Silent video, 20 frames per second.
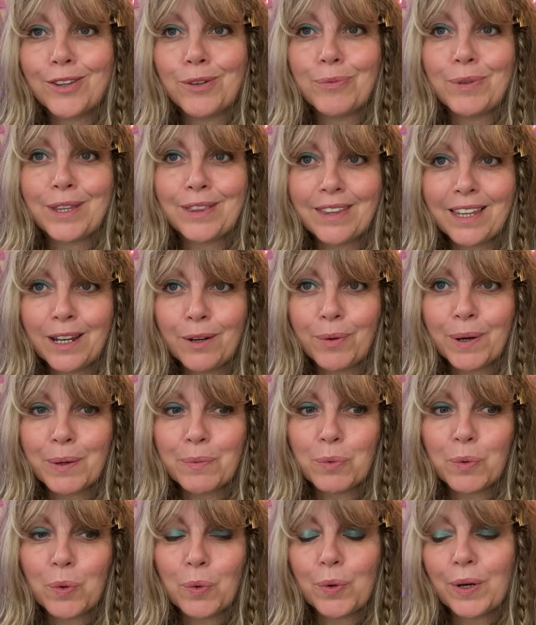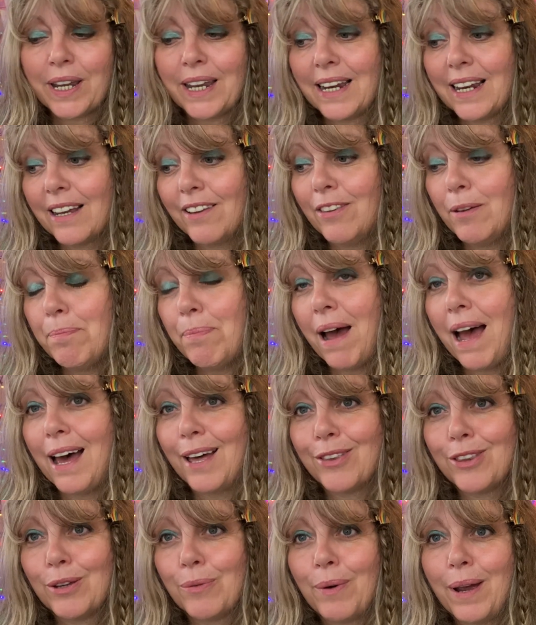that we think we're walking and the
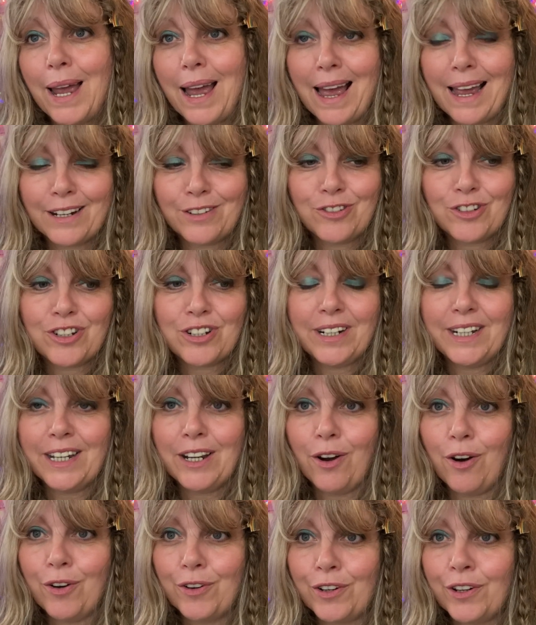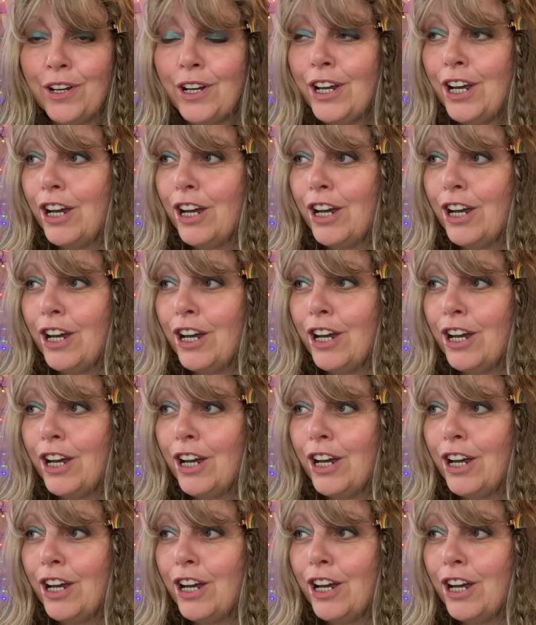path that we're actually on.